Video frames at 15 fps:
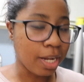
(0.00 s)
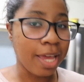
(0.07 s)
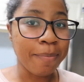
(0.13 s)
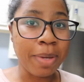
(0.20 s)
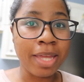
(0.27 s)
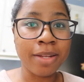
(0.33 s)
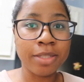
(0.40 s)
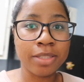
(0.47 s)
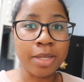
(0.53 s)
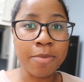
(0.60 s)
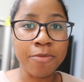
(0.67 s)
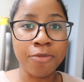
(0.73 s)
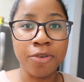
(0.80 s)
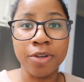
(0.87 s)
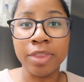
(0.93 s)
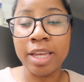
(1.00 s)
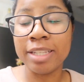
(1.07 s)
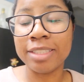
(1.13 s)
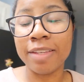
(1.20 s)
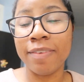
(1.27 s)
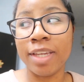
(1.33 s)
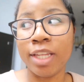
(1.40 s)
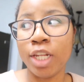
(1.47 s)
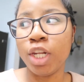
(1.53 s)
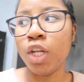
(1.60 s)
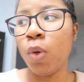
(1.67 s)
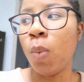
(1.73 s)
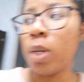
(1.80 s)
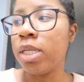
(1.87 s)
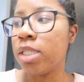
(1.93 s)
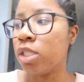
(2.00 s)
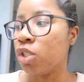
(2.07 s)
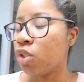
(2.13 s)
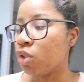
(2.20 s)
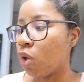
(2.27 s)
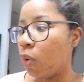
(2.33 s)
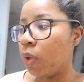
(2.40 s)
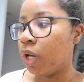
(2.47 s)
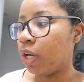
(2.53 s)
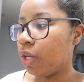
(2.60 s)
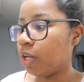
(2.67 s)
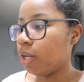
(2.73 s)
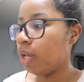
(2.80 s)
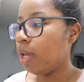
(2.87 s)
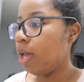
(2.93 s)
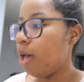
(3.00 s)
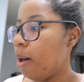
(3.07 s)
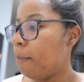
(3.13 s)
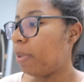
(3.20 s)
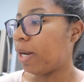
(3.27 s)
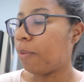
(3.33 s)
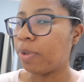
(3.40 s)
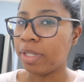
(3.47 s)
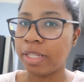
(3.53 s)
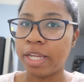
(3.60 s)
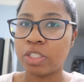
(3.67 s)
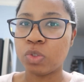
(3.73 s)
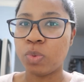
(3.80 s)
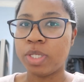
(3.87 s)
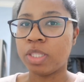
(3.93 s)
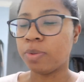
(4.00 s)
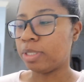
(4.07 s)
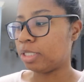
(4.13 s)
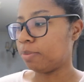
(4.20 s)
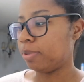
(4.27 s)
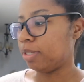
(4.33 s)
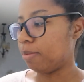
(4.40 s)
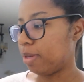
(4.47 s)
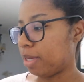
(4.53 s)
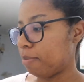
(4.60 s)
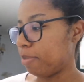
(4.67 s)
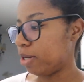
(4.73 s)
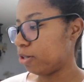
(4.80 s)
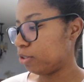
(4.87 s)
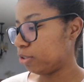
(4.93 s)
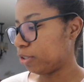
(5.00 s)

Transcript: I made it some for Thanksgiving and it was so good, but I want to like tweak the recipe to make it better.